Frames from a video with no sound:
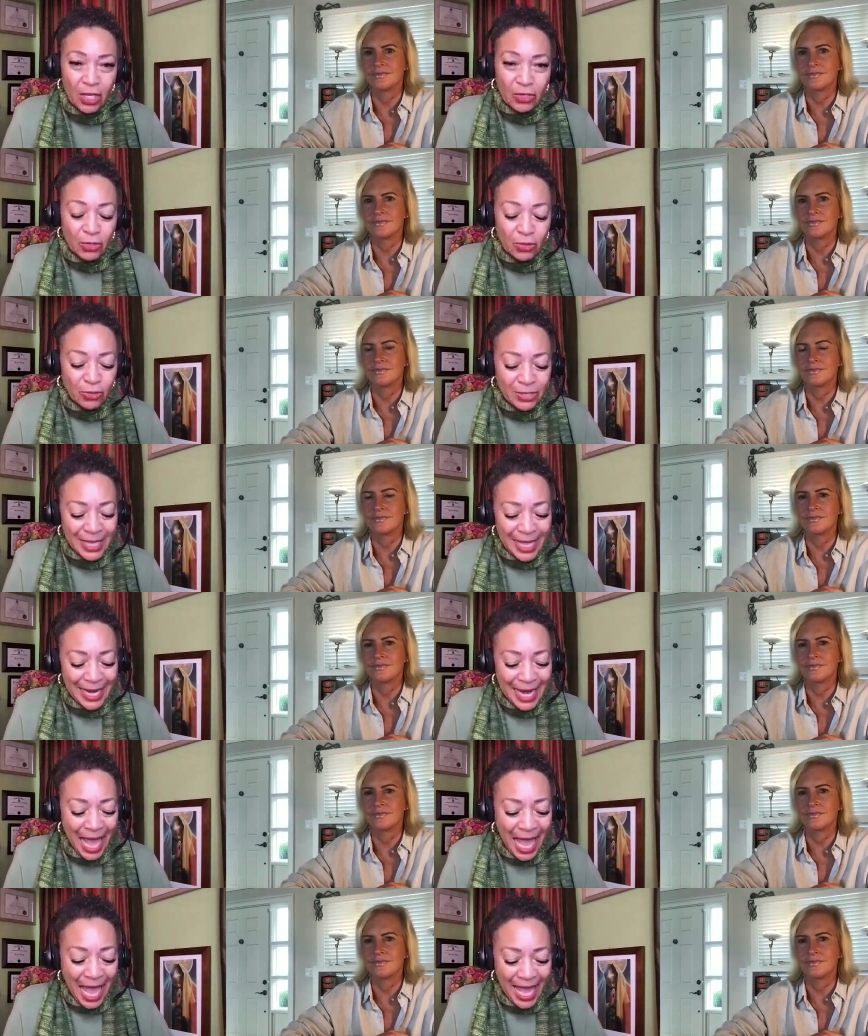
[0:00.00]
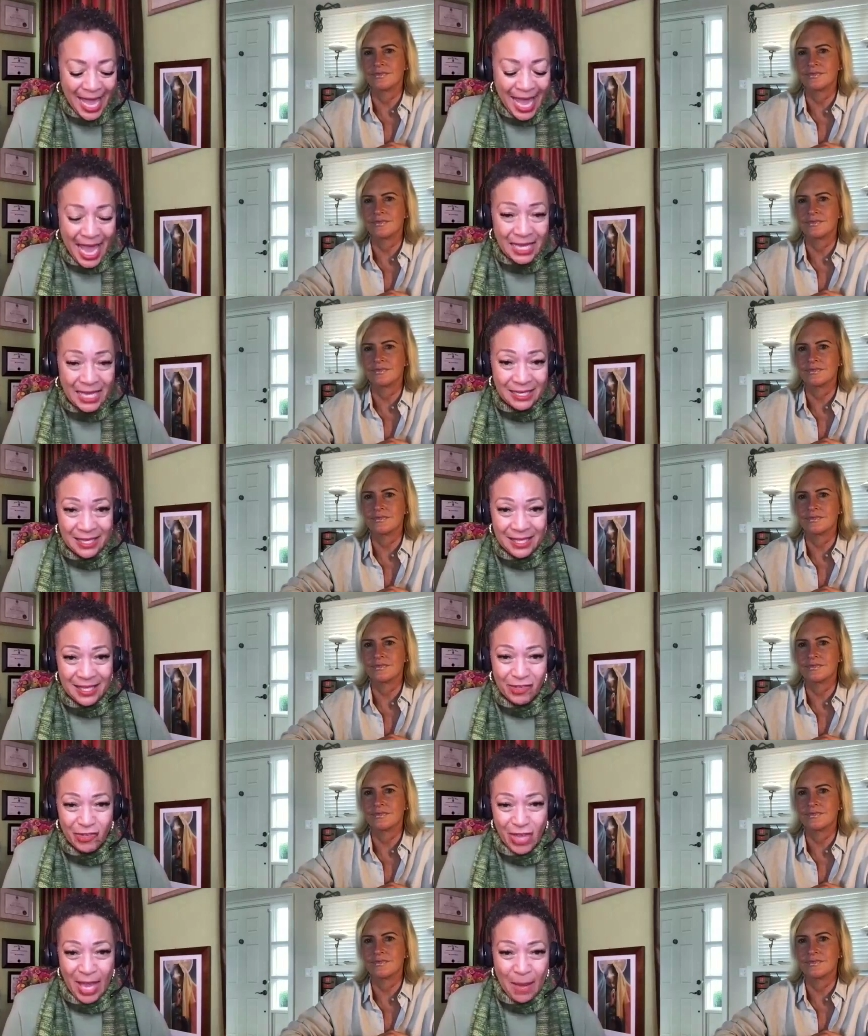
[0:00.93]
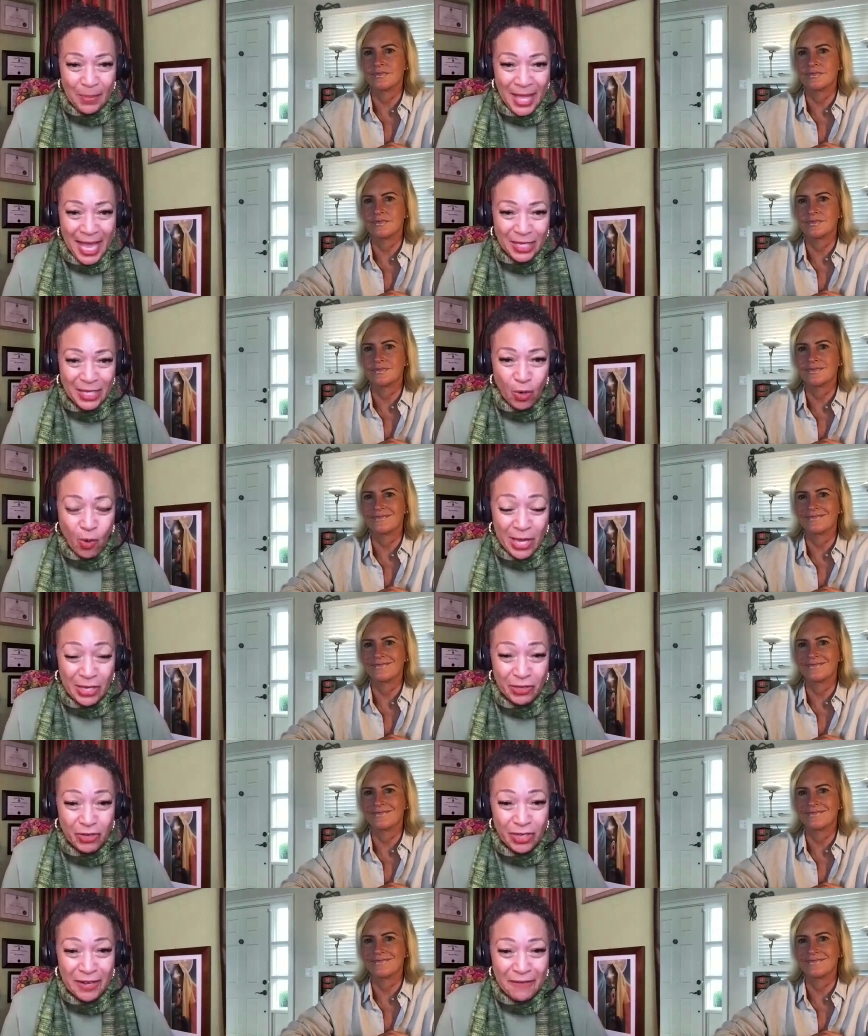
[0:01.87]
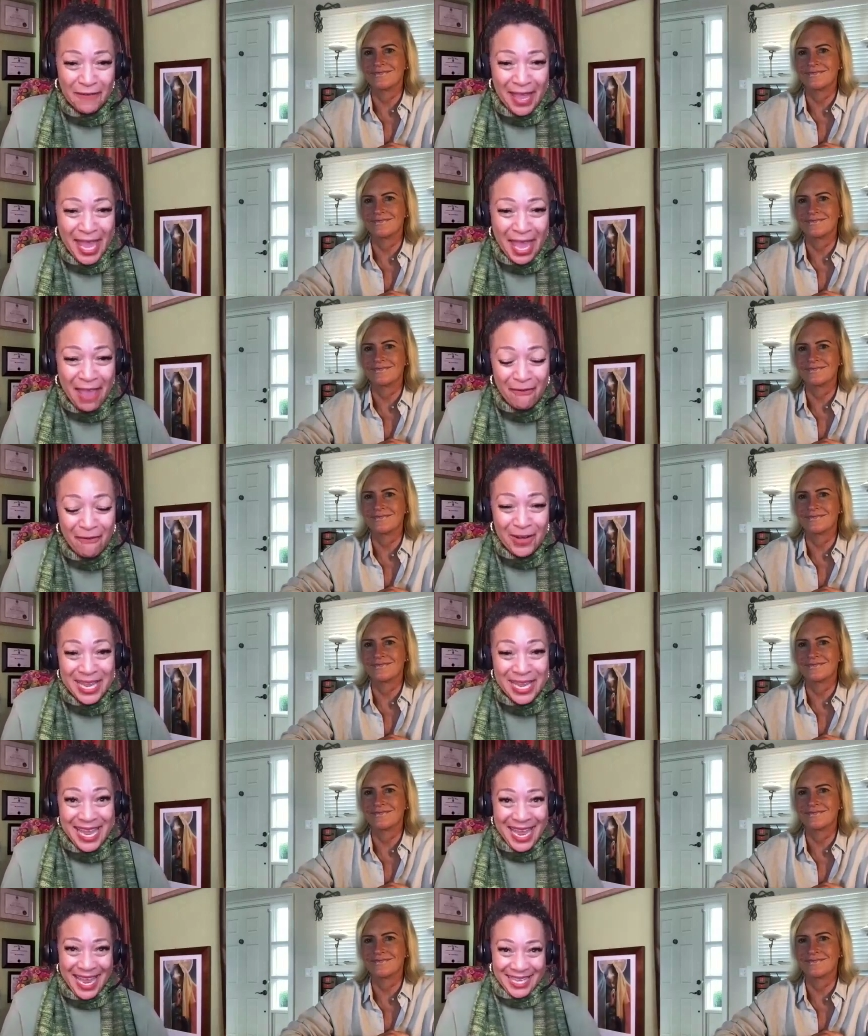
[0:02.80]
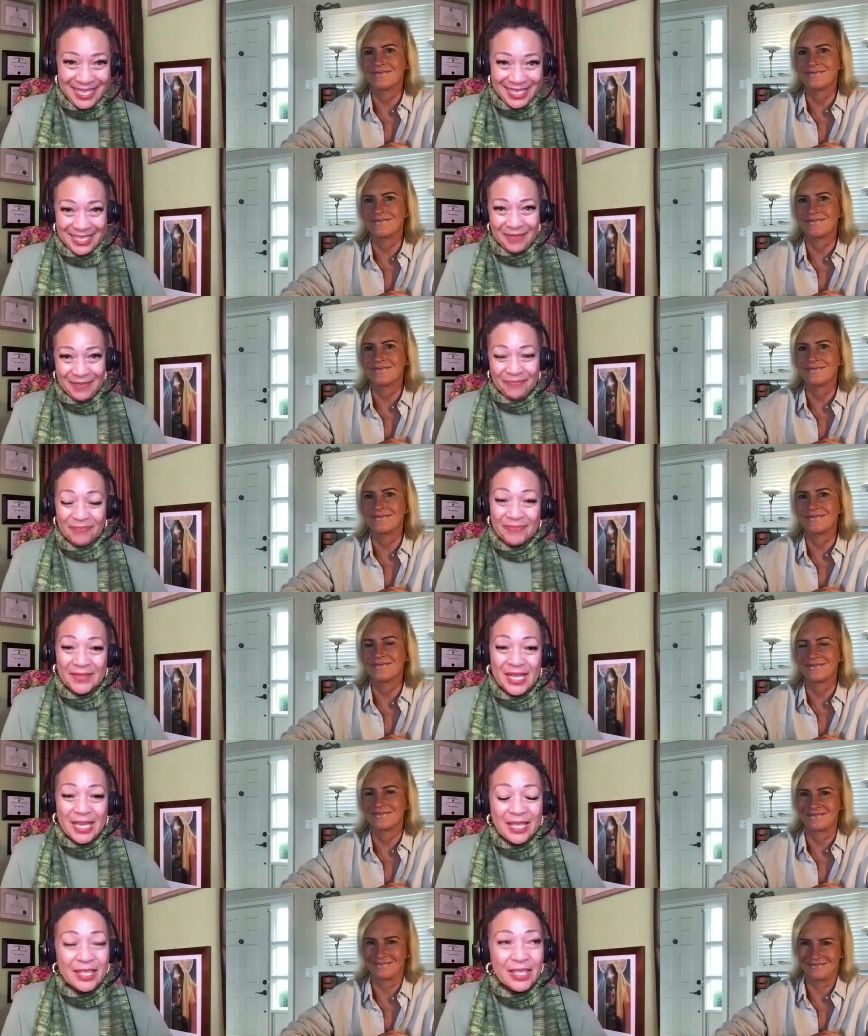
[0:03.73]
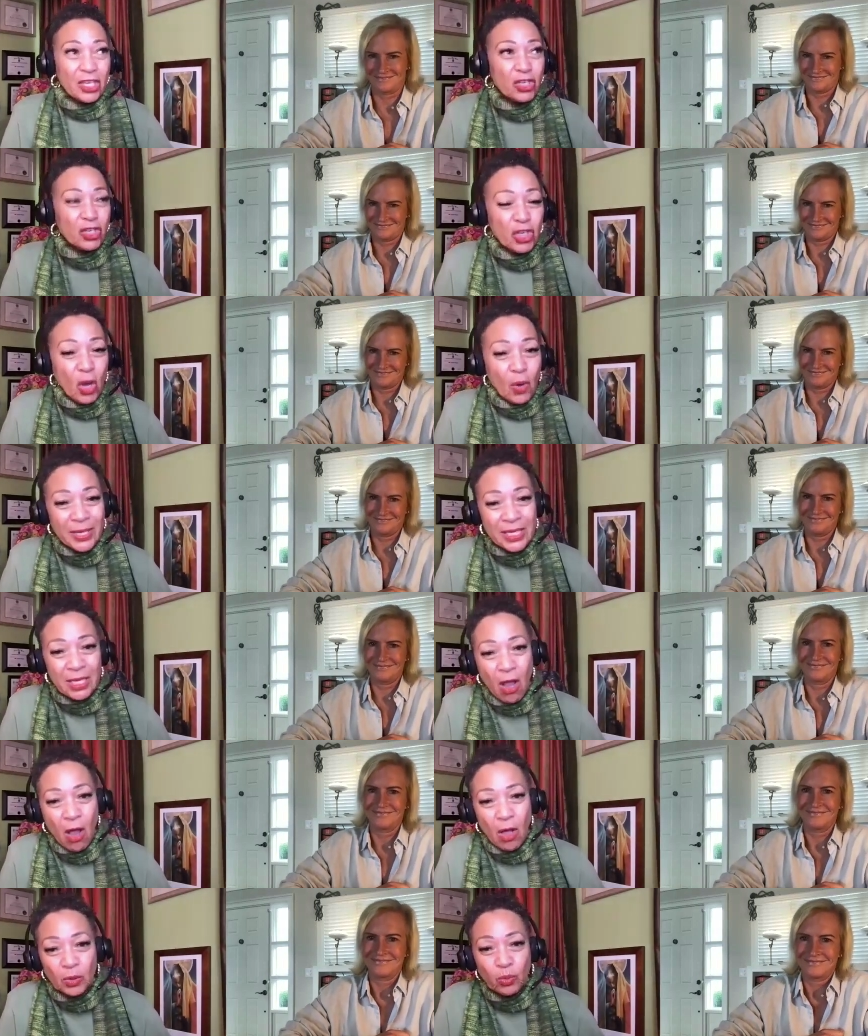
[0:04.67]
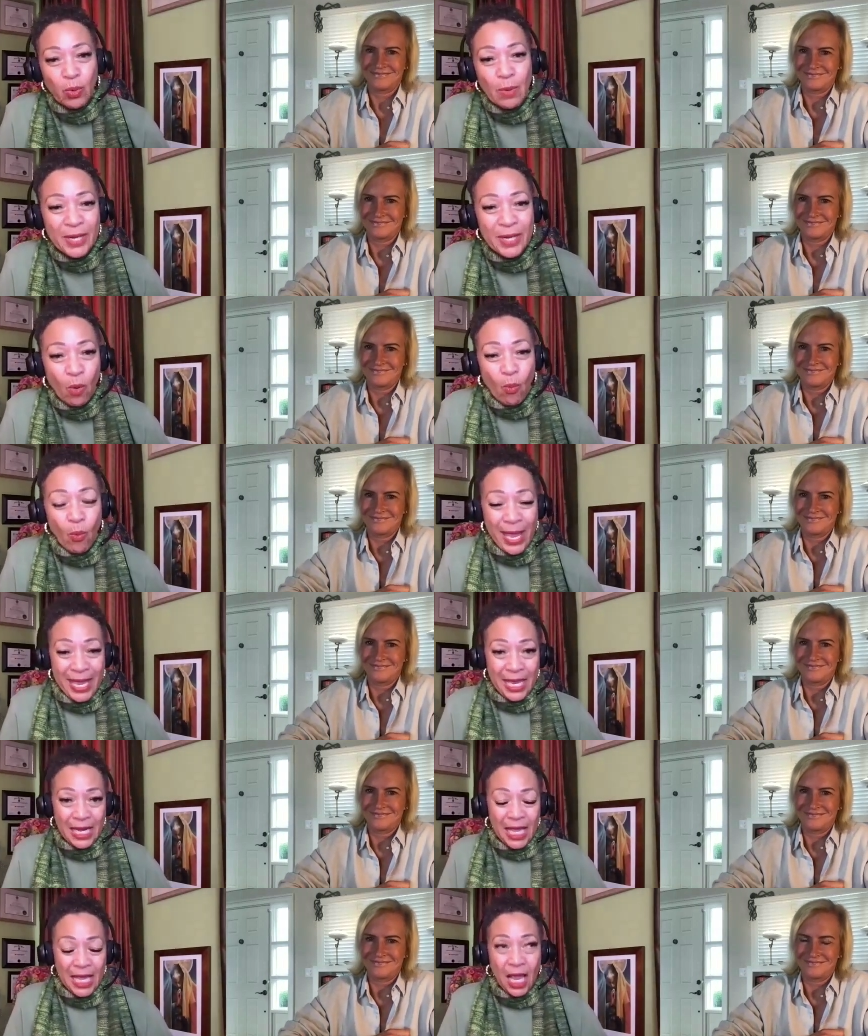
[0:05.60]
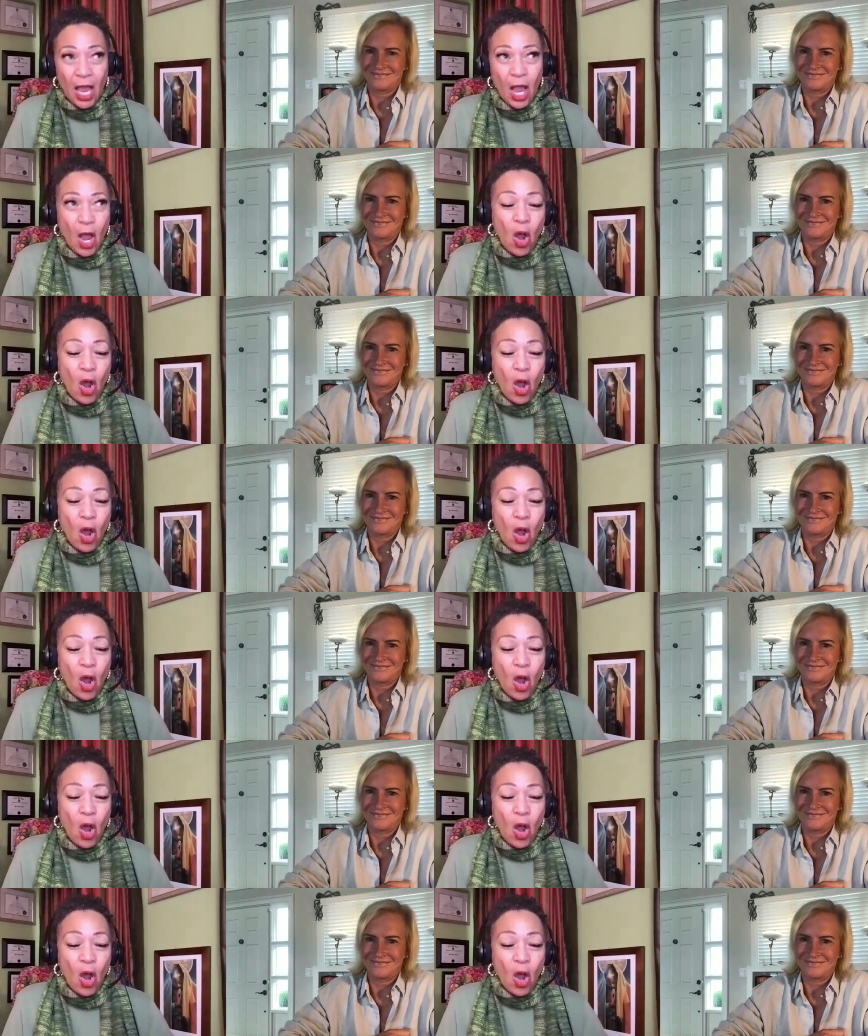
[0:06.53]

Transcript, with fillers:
Speaker 1: So, Suzanne, I asked the same last question of every guest this show is called Women Awakening.